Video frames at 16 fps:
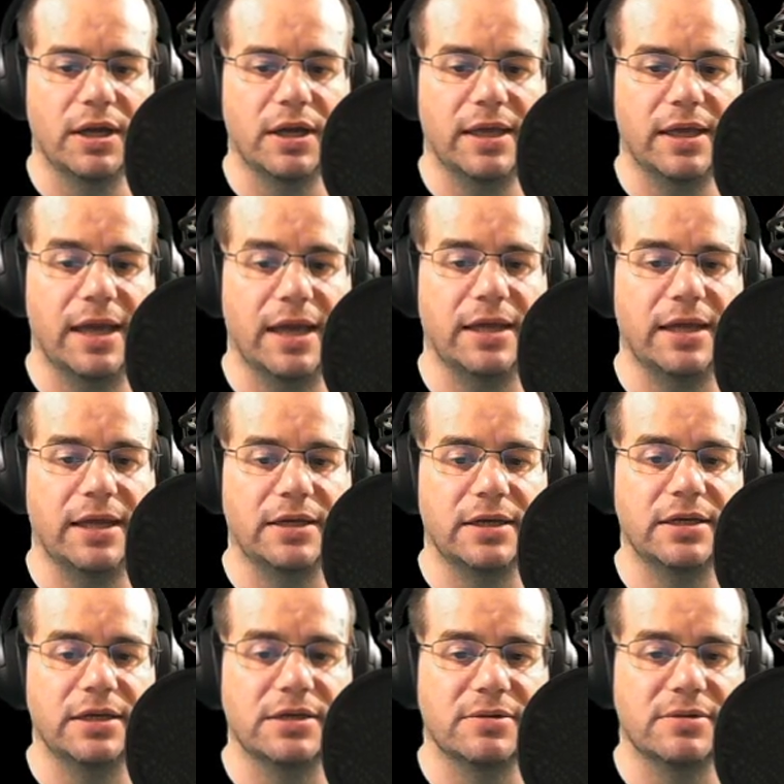gained
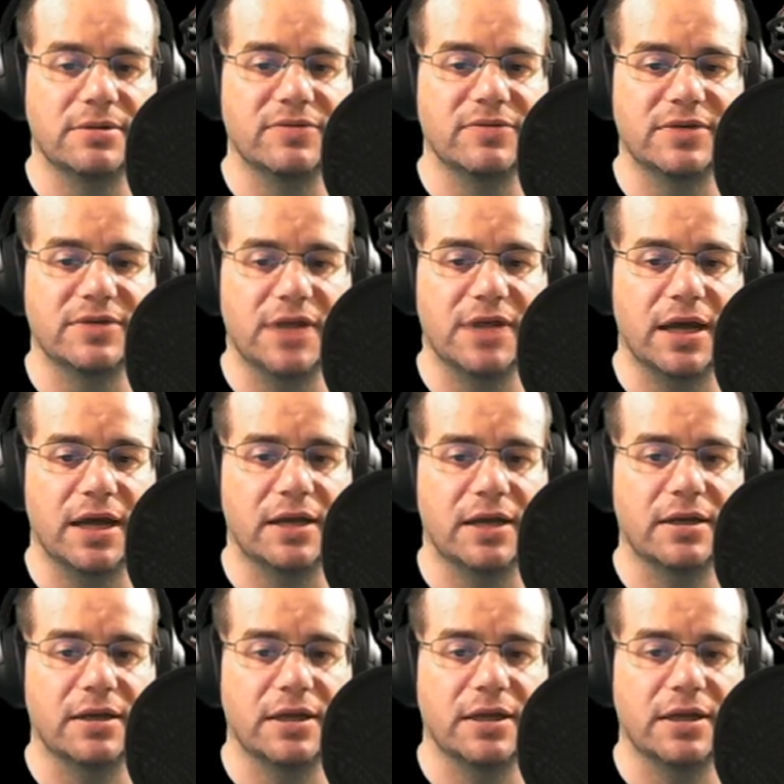in terms of attack,
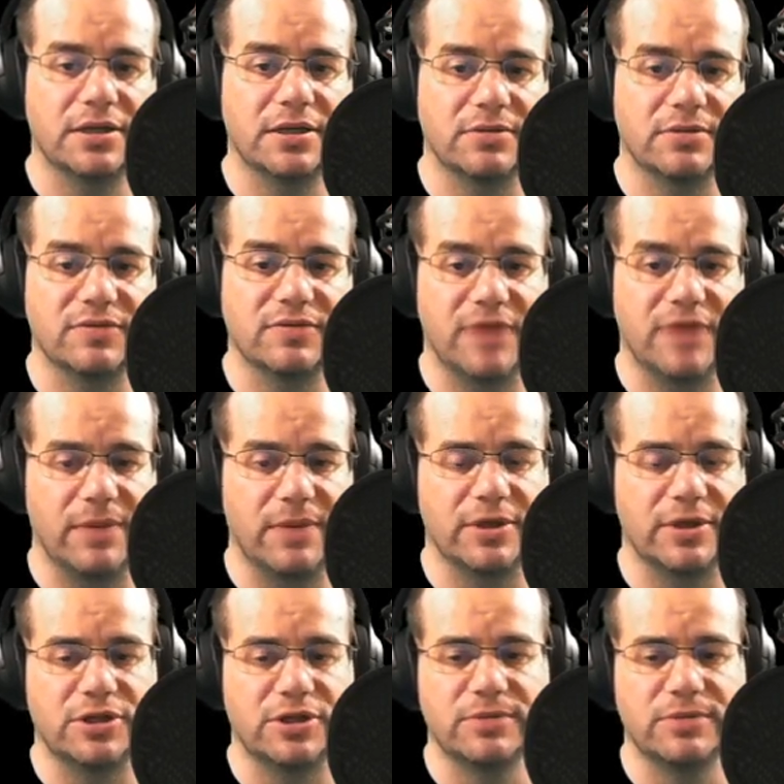in terms of
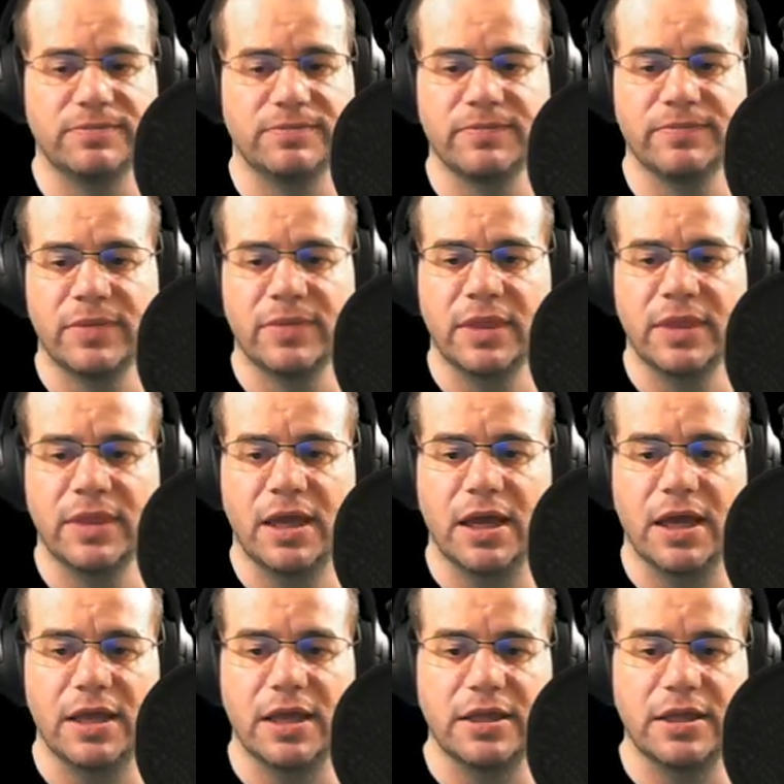damage
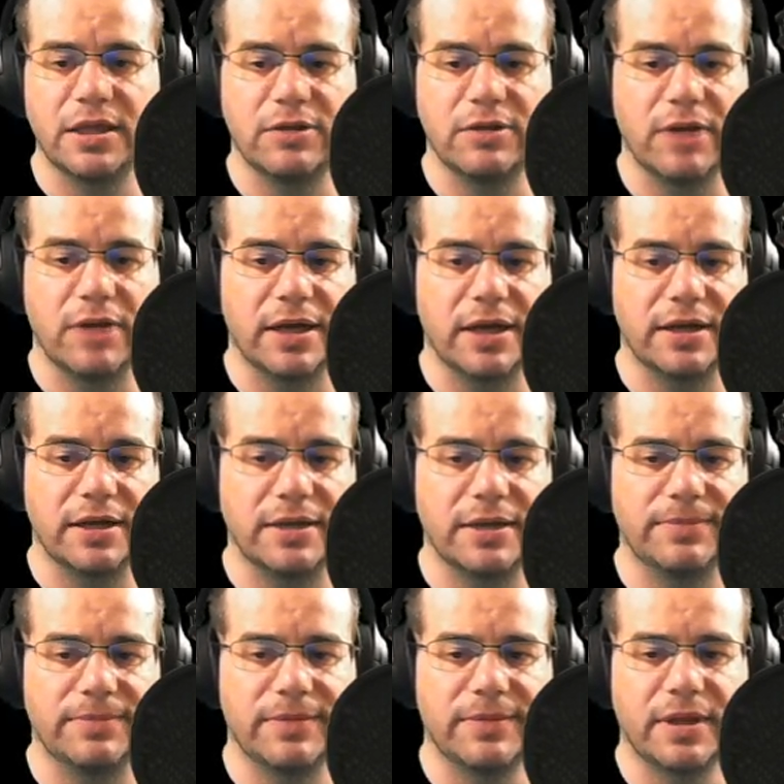that you get here.
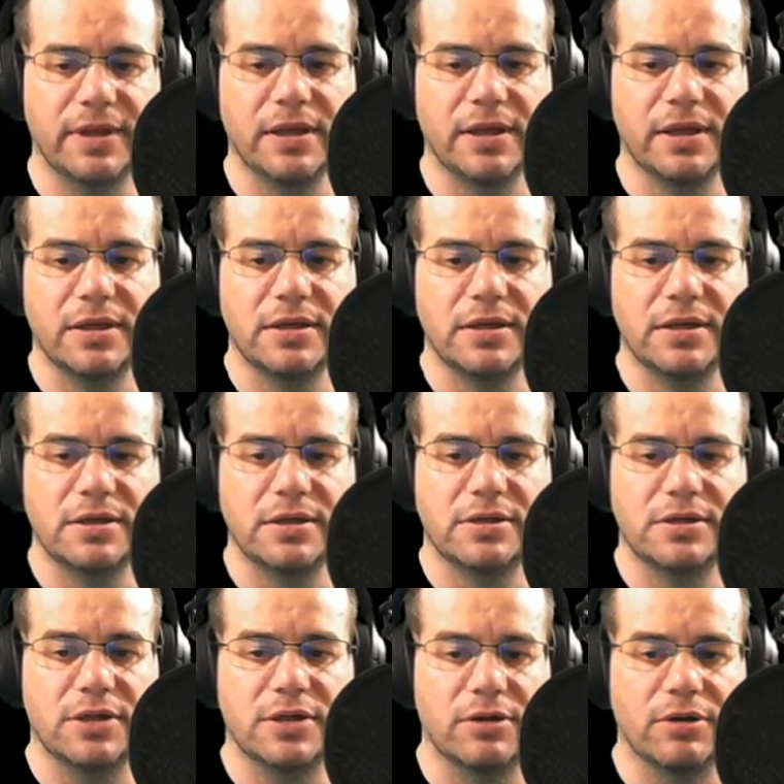
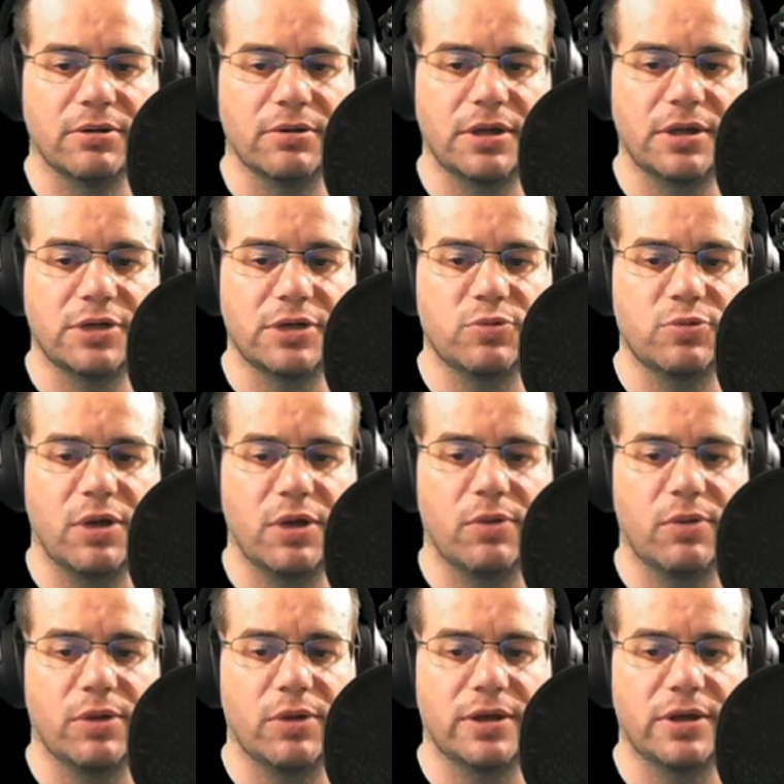So it's well
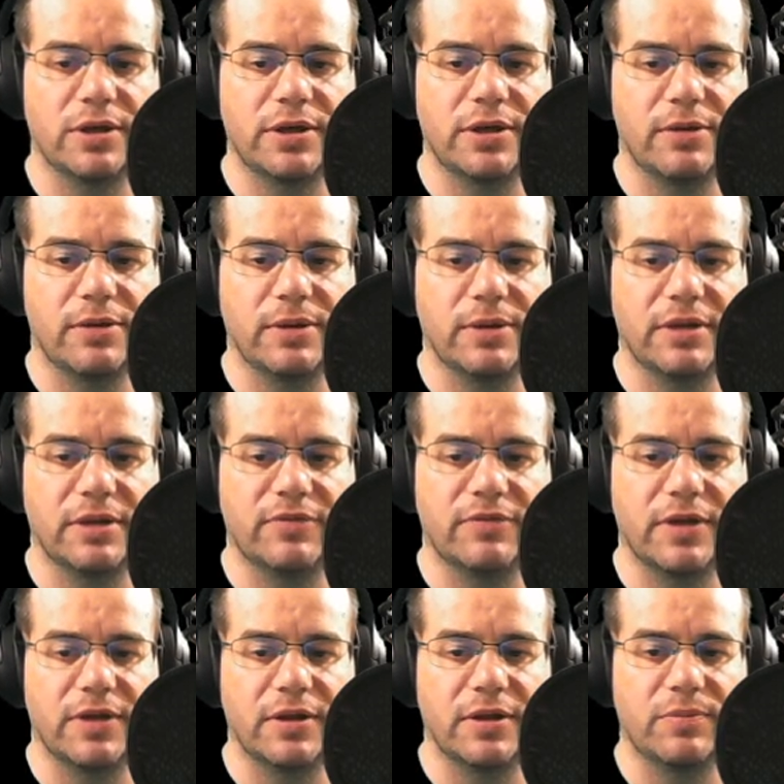worth knowing the
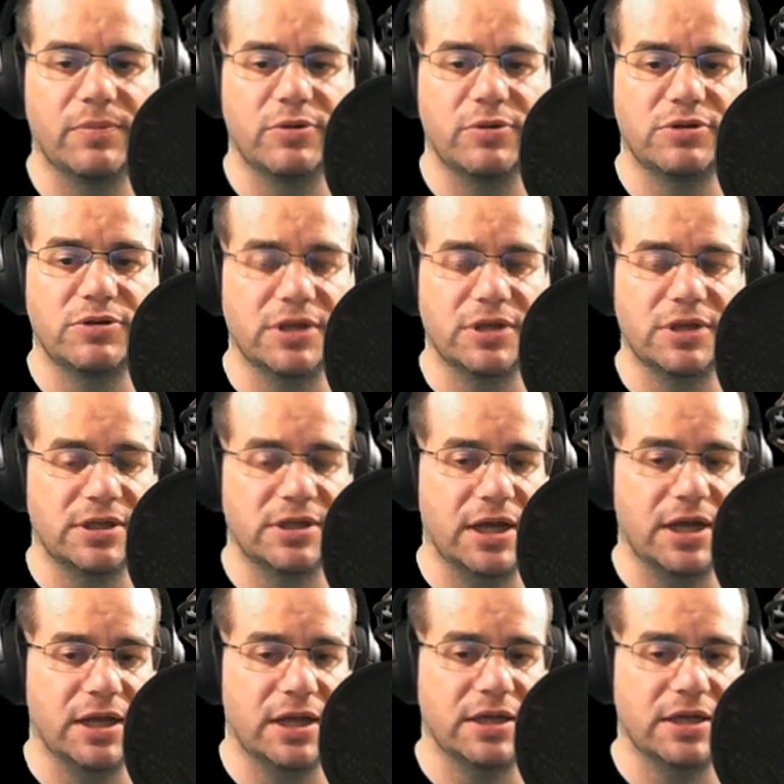fact that boosting
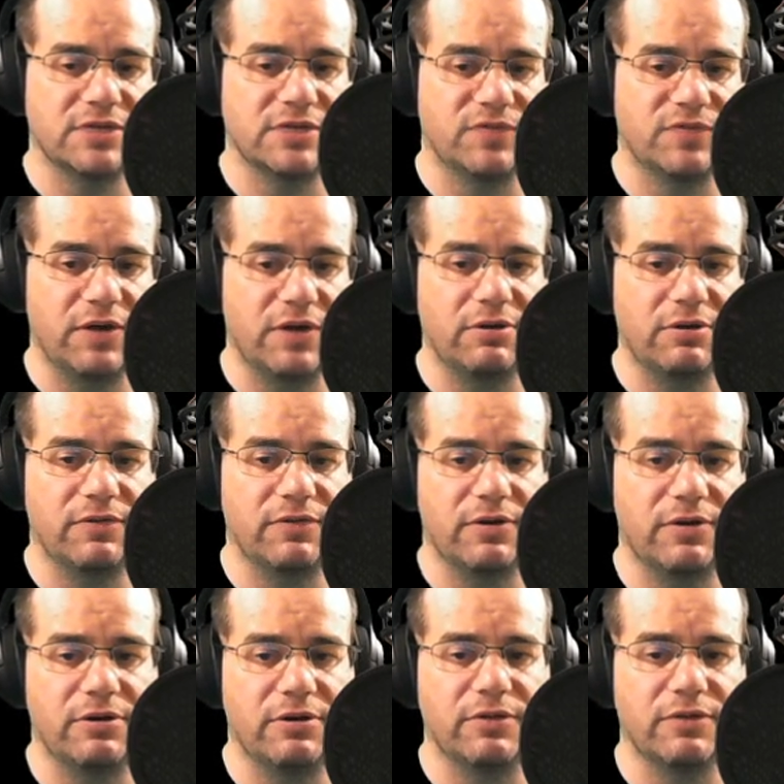attack is very,
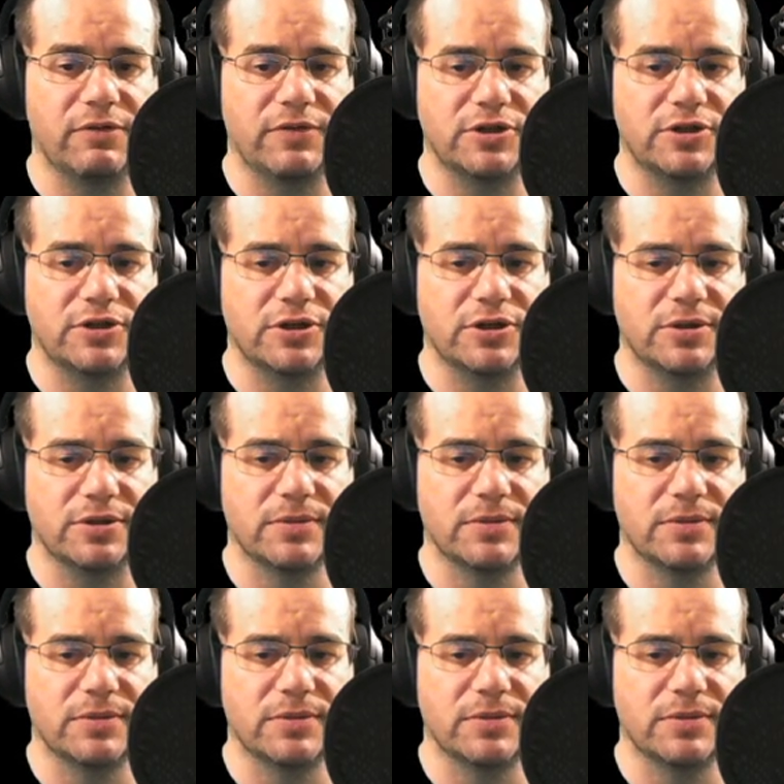very efficient.